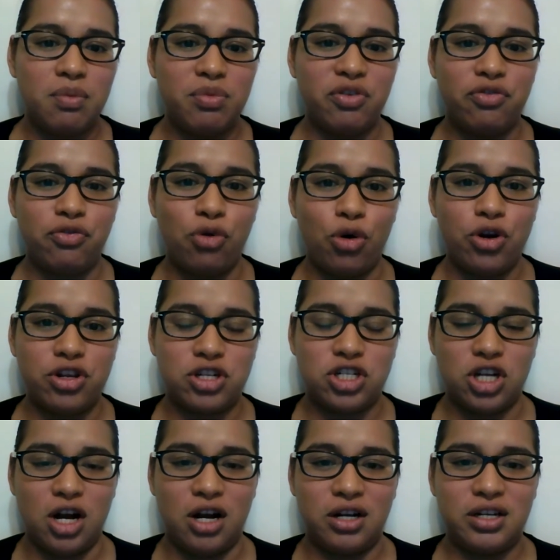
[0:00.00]
before the
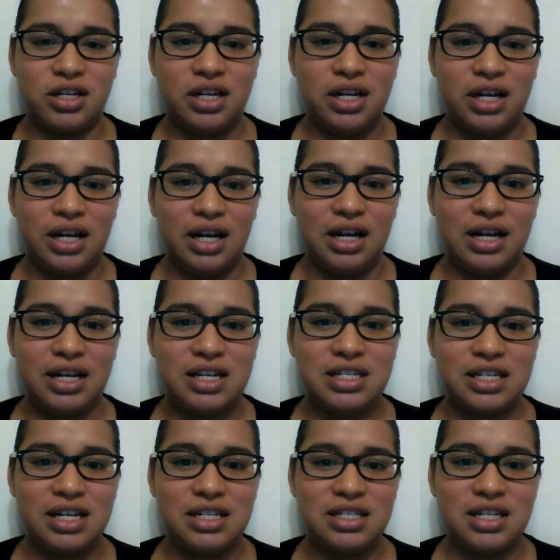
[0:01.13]
shock. He
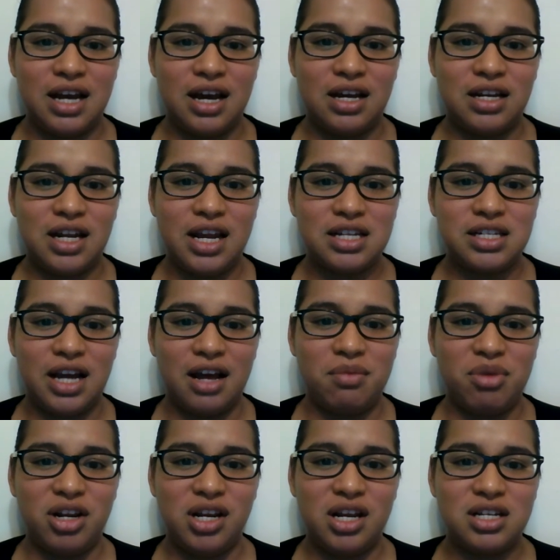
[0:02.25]
states that he has had
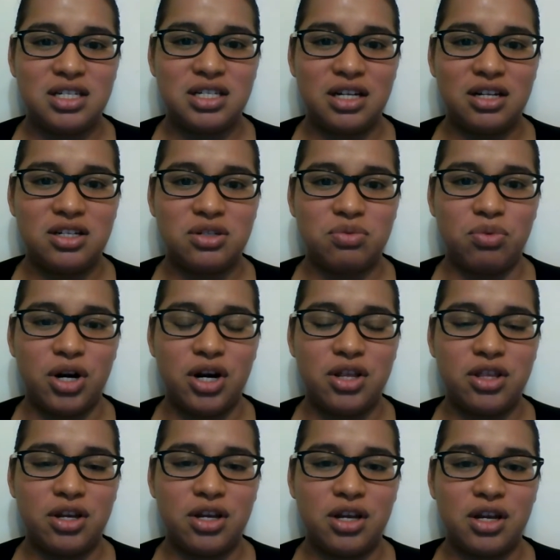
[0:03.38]
many incidents where
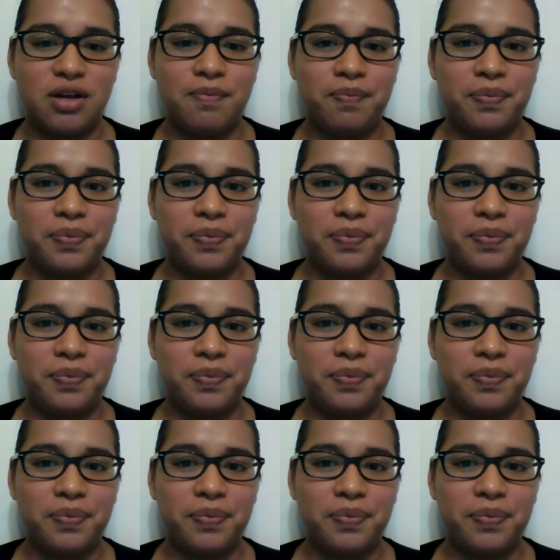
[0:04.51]
the